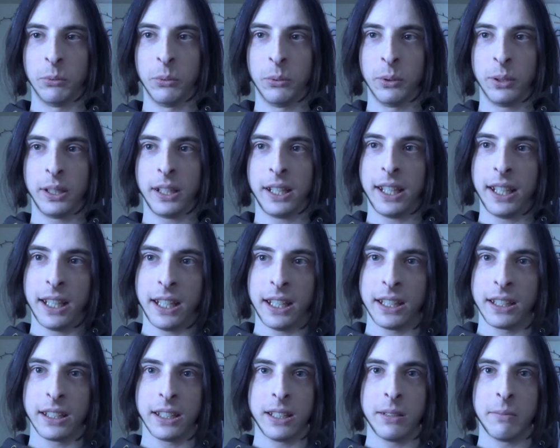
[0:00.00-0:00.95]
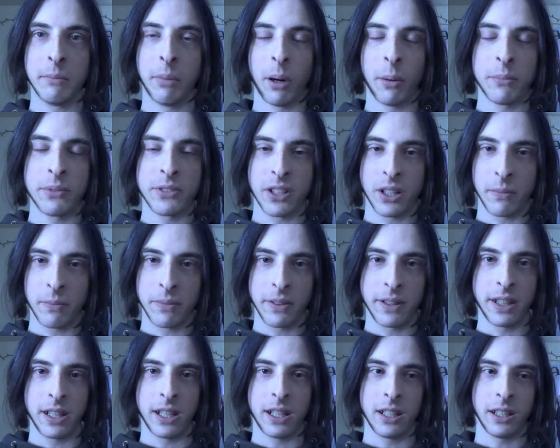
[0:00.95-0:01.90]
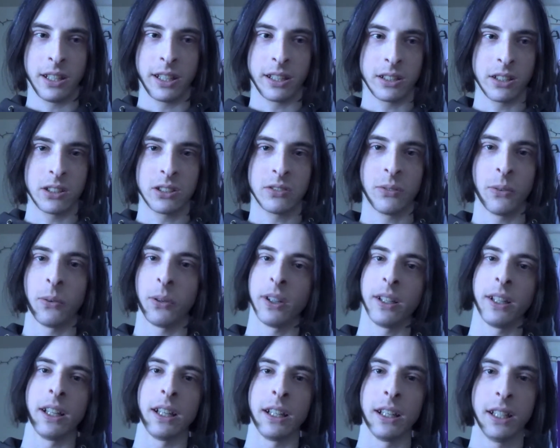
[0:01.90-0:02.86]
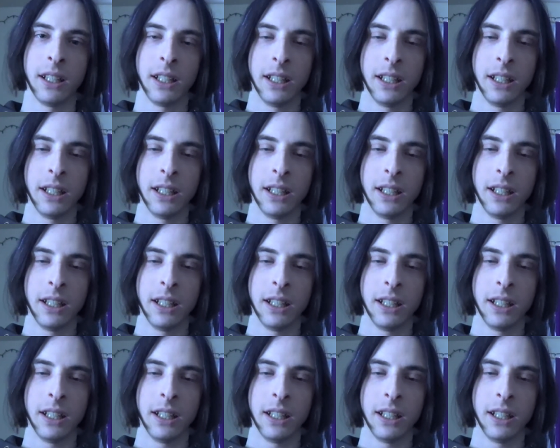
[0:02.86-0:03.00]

really bumps up the like dysphoria